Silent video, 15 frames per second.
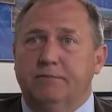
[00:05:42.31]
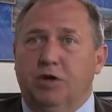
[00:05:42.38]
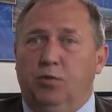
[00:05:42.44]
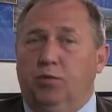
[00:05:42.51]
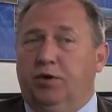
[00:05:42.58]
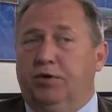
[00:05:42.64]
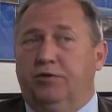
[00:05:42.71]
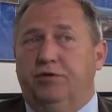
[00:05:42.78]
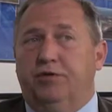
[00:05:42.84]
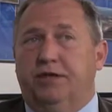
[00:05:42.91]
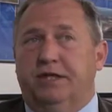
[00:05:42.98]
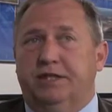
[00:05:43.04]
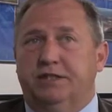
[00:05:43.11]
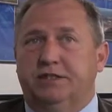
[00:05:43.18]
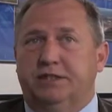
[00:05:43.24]
One of the
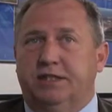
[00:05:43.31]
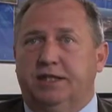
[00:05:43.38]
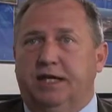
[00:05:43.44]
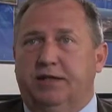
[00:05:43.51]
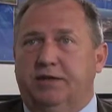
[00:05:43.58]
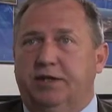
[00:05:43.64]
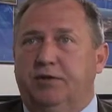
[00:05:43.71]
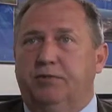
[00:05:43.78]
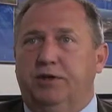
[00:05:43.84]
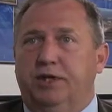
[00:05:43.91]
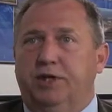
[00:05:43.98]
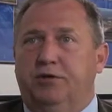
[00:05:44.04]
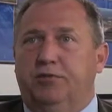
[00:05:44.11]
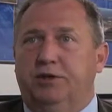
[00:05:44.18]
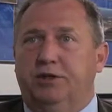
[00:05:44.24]
things that I think we
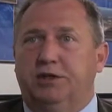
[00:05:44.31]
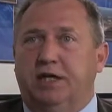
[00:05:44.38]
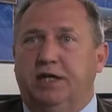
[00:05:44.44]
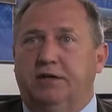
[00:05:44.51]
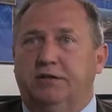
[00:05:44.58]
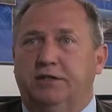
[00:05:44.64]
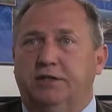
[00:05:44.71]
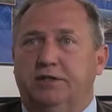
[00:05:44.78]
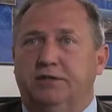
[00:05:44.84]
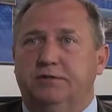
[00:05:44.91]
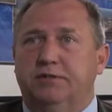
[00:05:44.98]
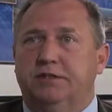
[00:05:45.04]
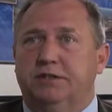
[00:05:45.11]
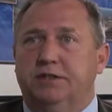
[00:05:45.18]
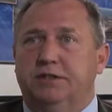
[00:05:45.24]
need to reach out and